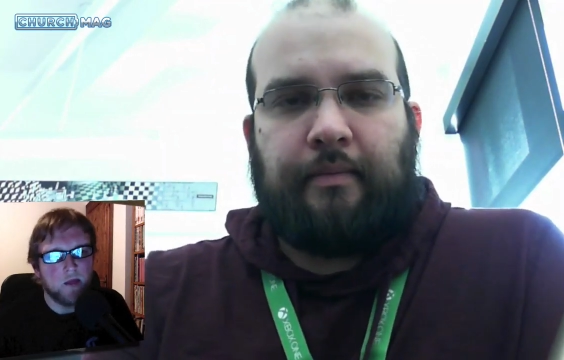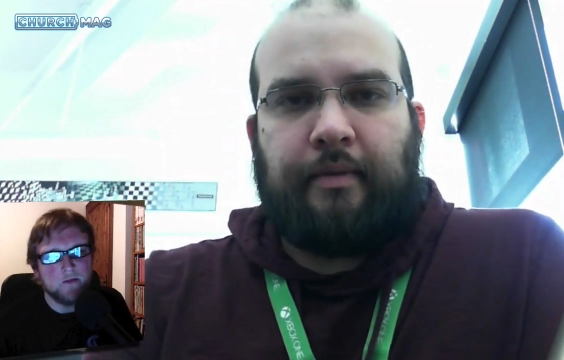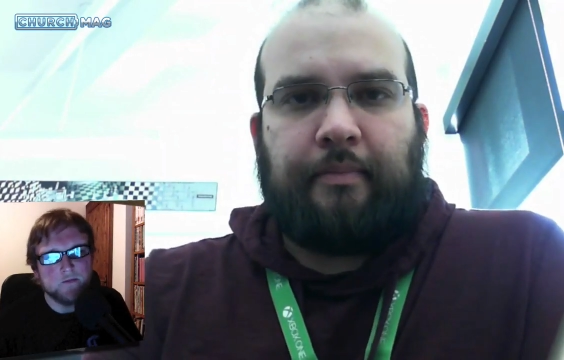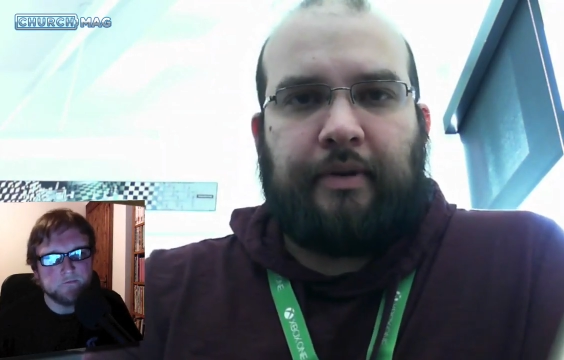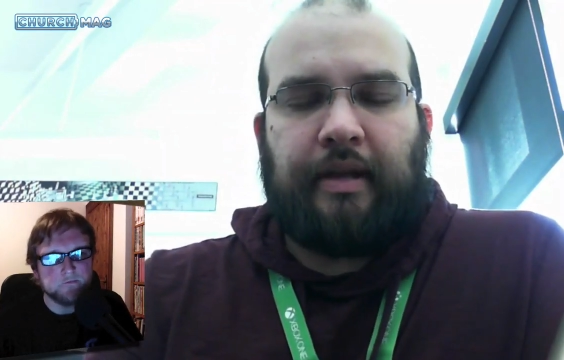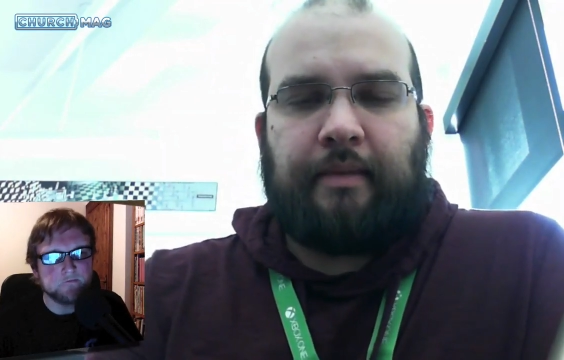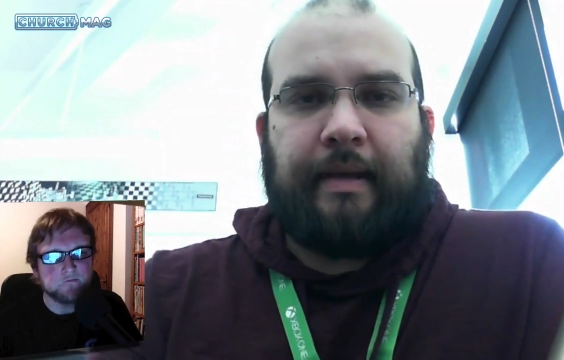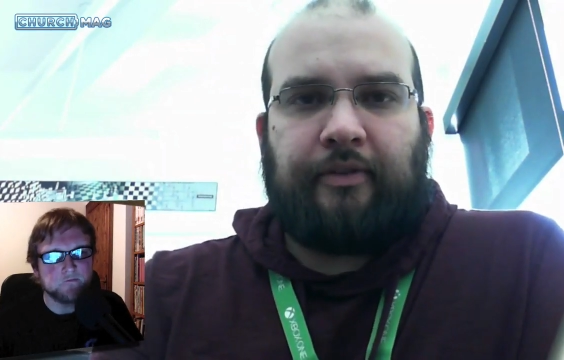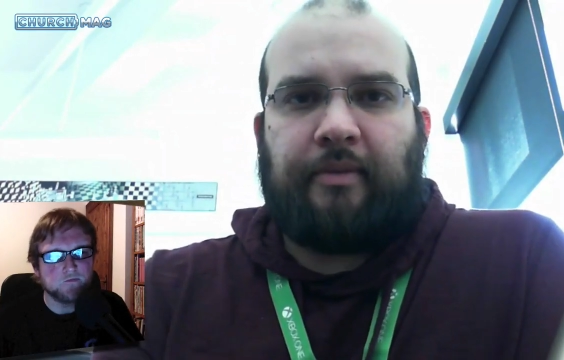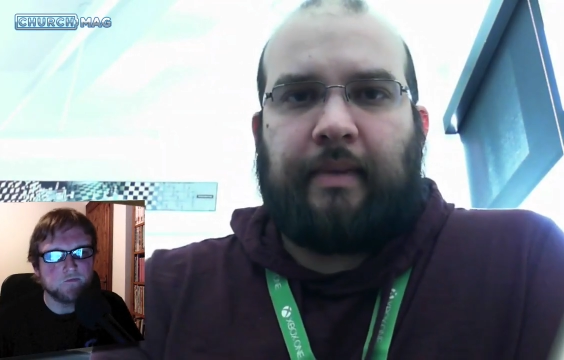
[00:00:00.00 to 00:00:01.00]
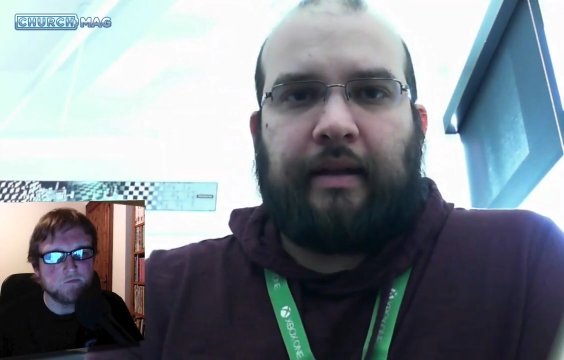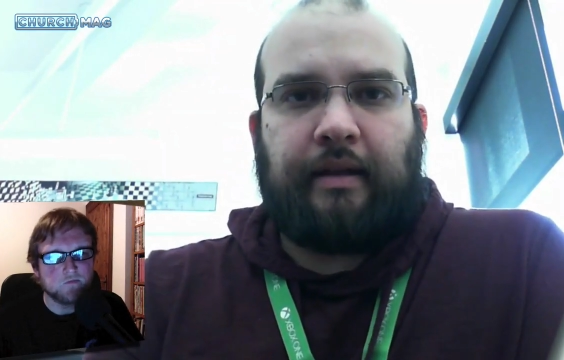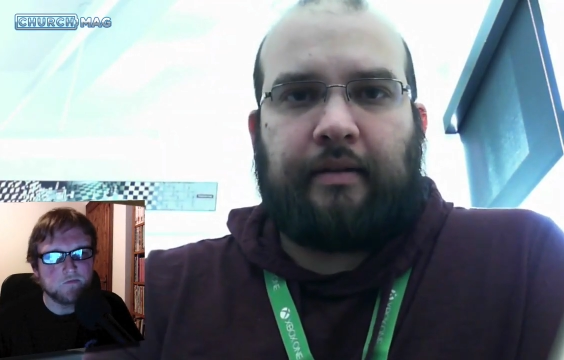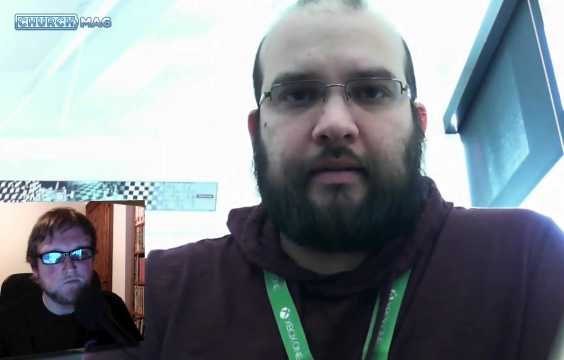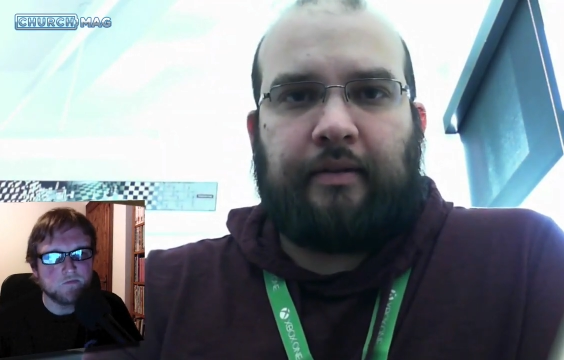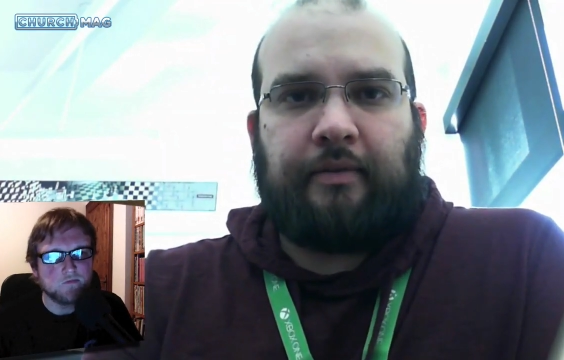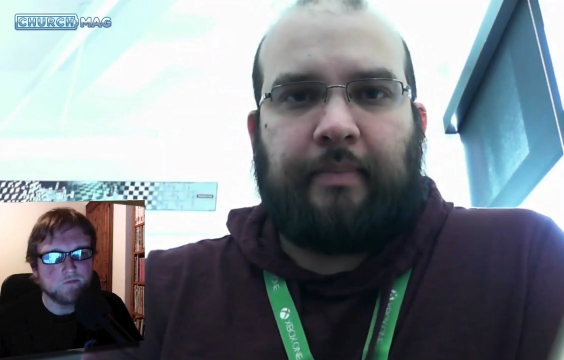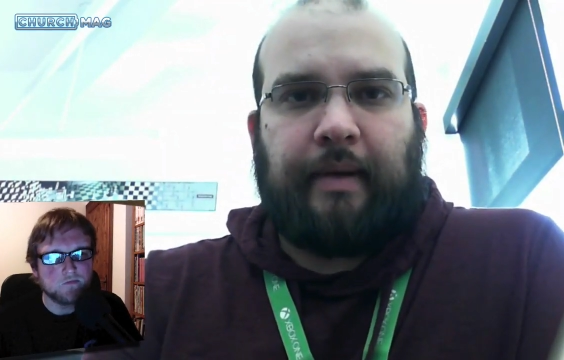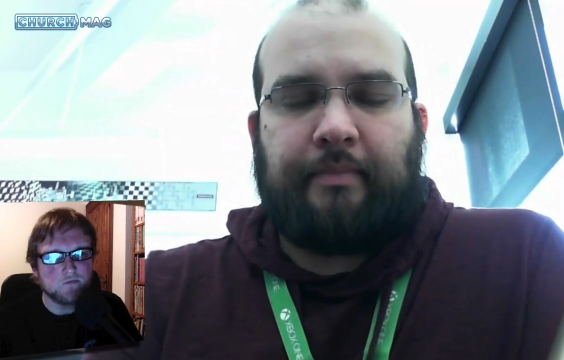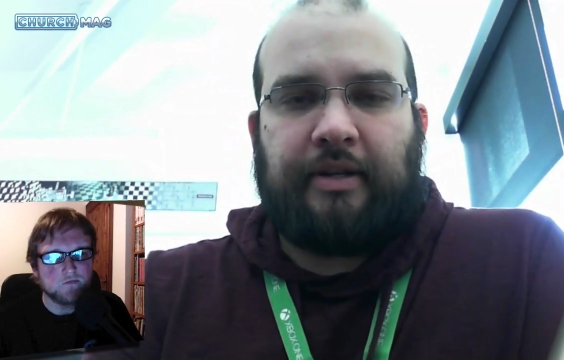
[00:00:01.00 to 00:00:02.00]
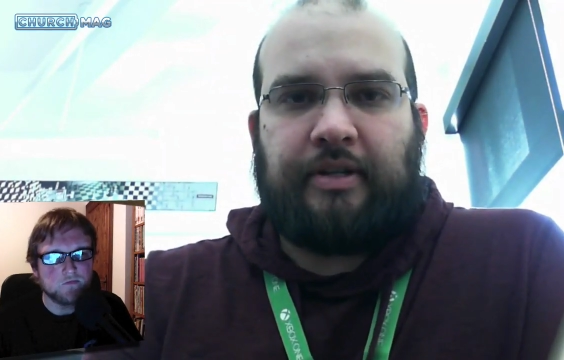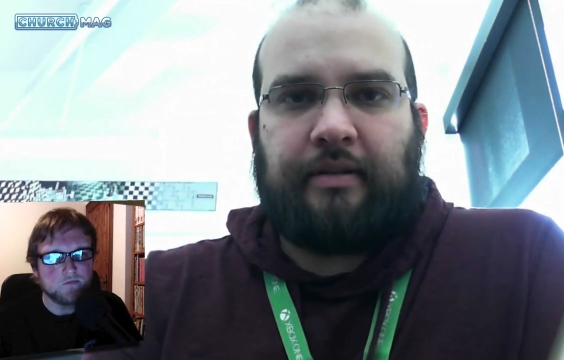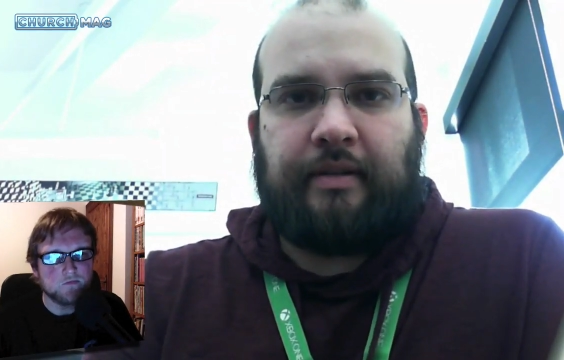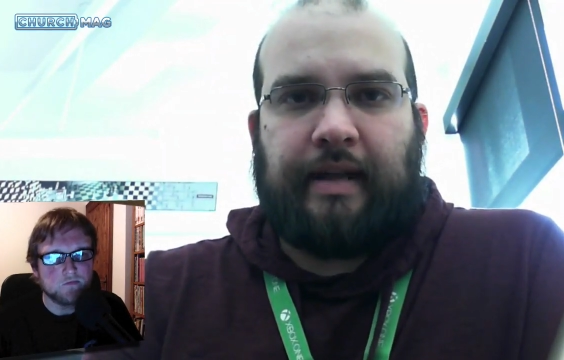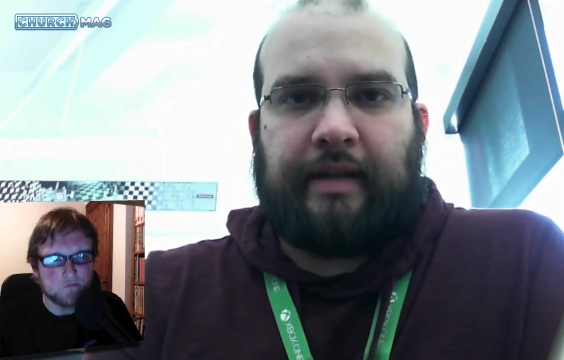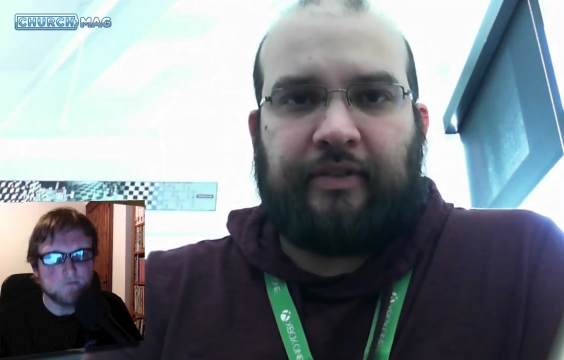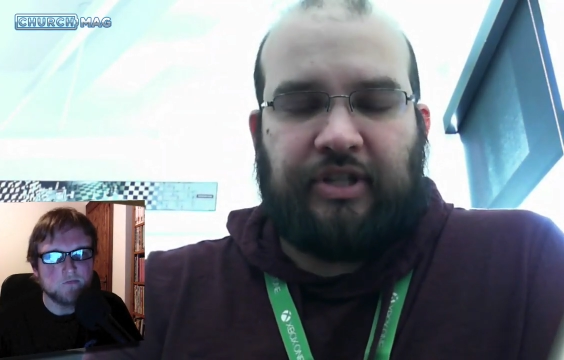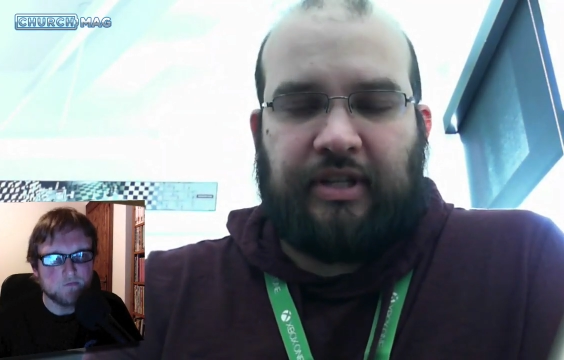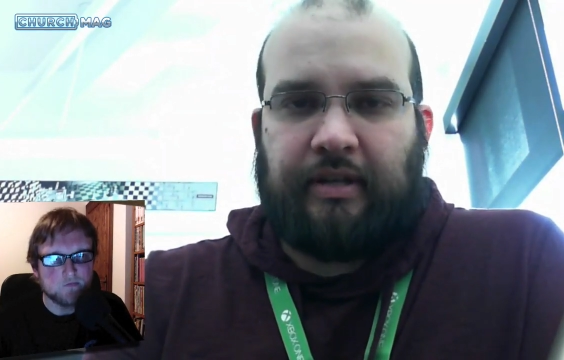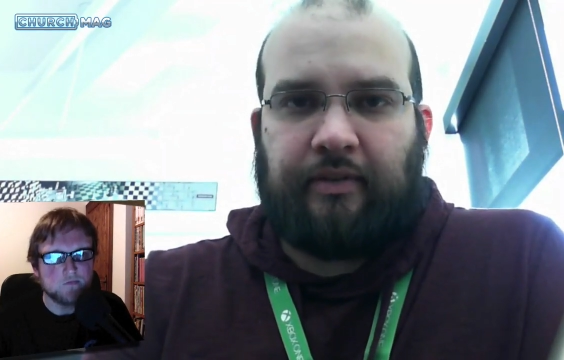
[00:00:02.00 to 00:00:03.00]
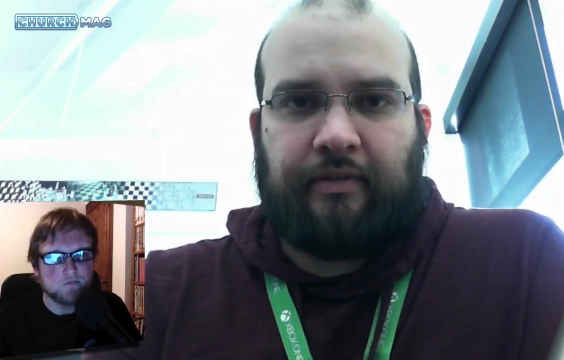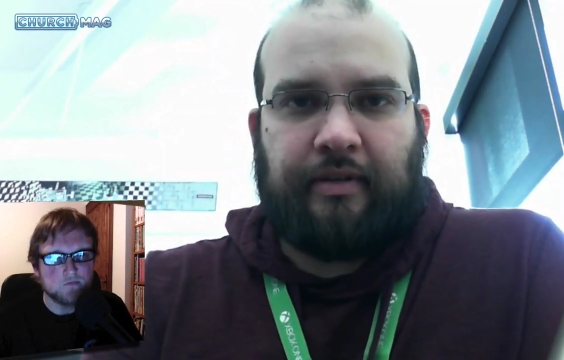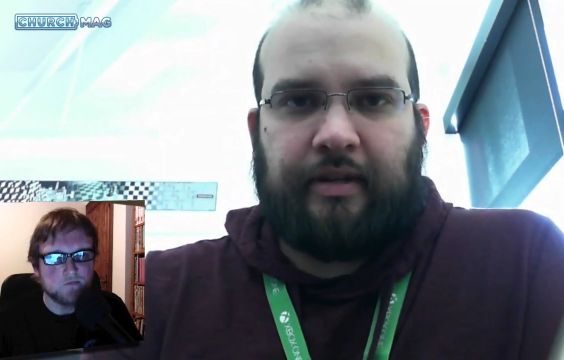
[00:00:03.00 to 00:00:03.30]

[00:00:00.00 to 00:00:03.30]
Speaker 1: the brilliant mastermind here is Bob Pritchett. The guy's a genius.